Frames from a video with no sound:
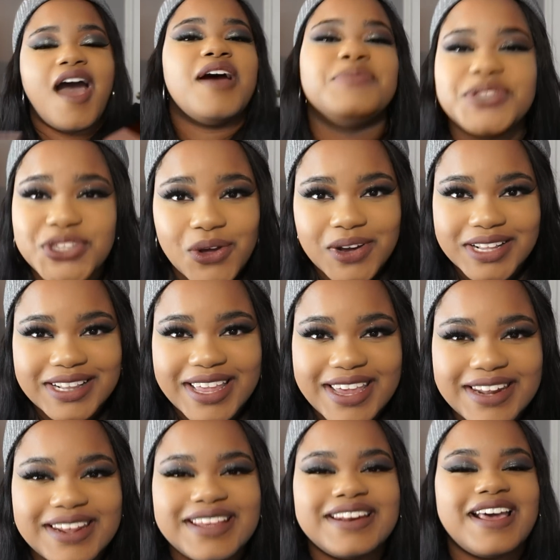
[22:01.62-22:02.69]
I'm so
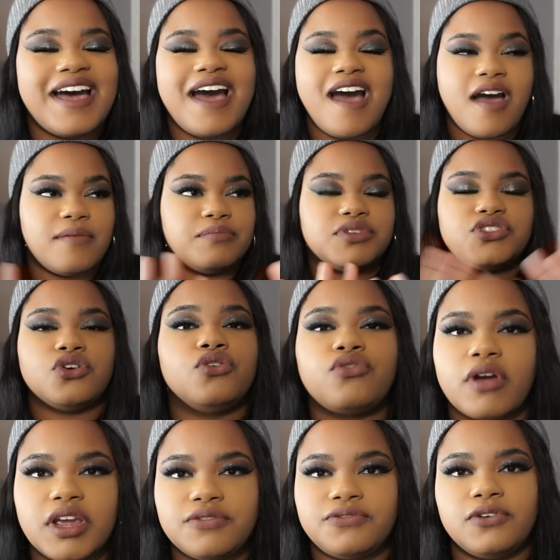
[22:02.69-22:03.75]
elated. I'm so
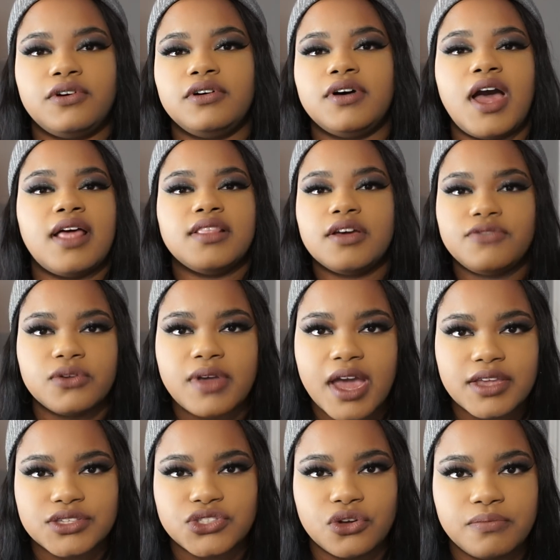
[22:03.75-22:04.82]
grateful. I love you
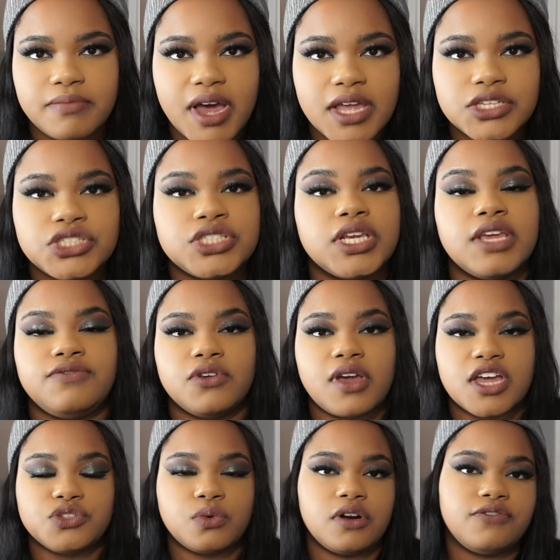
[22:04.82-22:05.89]
guys so much. If you
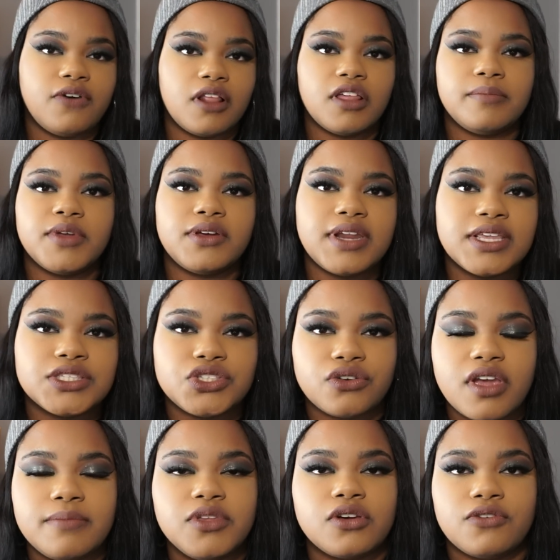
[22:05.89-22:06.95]
guys want to follow me on
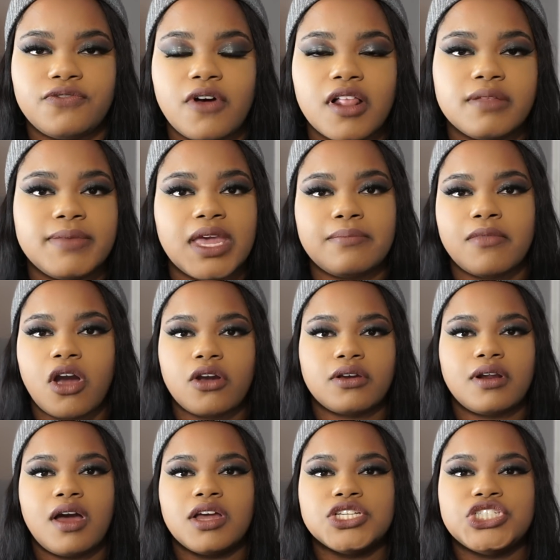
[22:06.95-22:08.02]
Instagram, you can follow me at
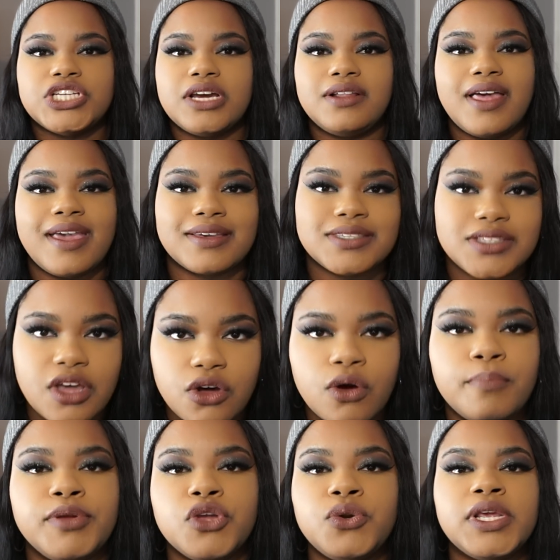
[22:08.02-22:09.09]

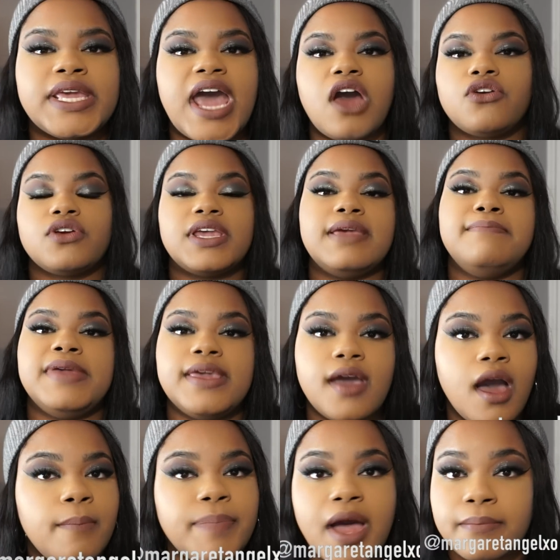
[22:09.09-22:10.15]
XO. BeautyCounter, hit me
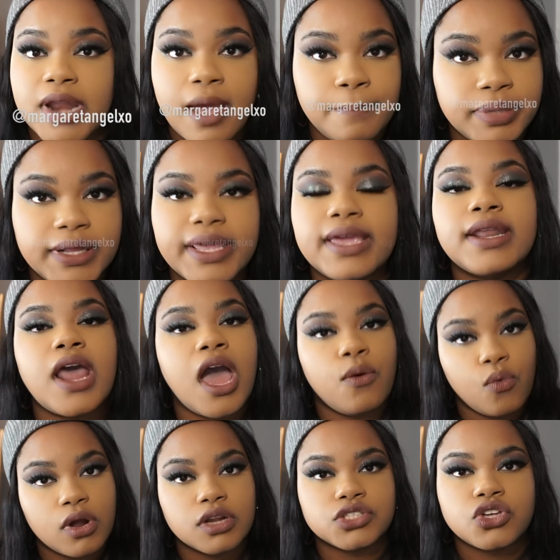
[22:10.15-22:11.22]
up. I'm not playing. I
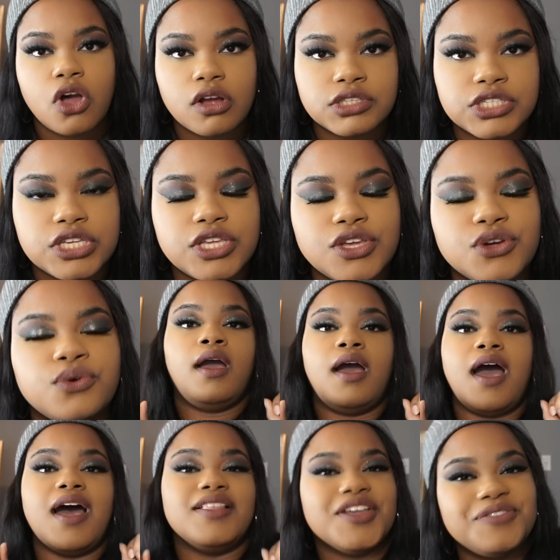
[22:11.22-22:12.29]
want to talk to you.
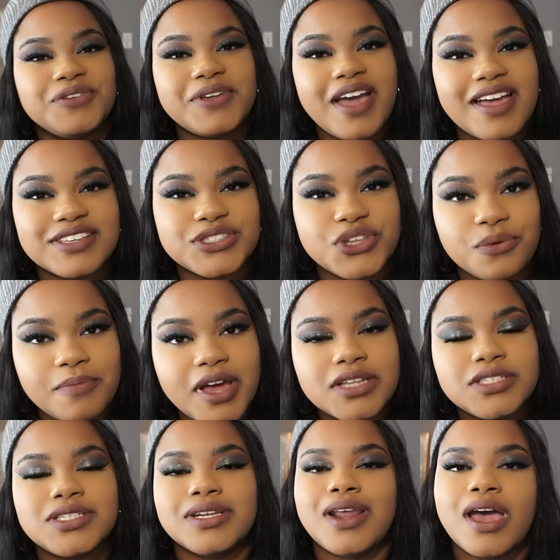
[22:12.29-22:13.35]
I love you guys so
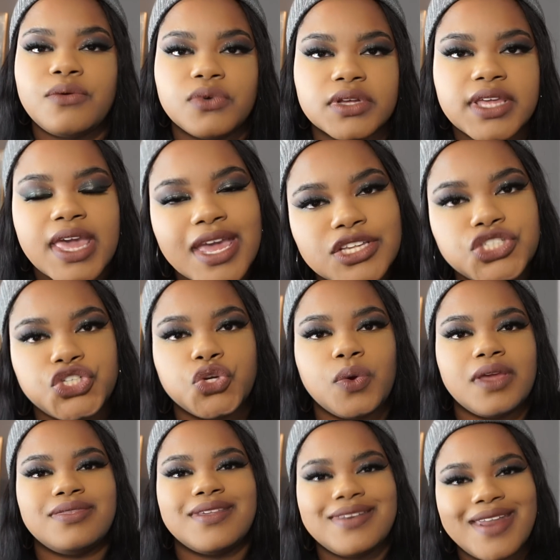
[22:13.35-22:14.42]
much, and I will catch you
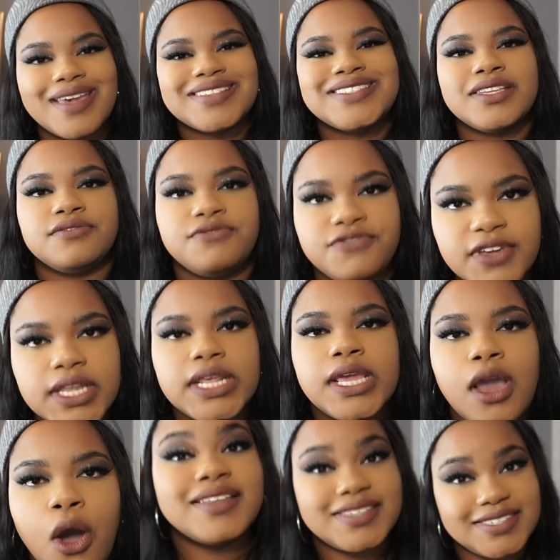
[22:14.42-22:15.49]
in the next
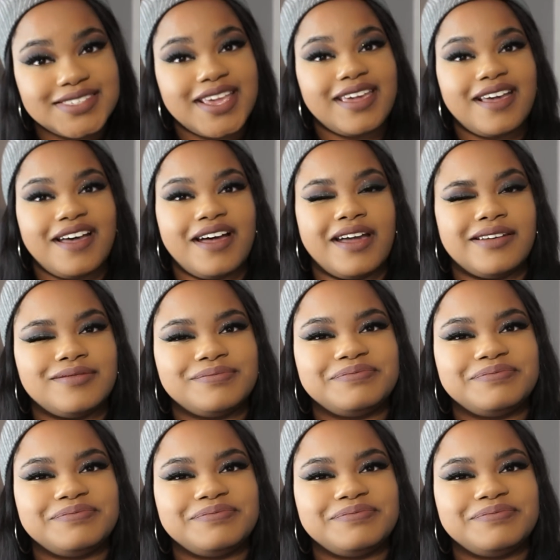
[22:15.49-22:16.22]
video. Stay hot.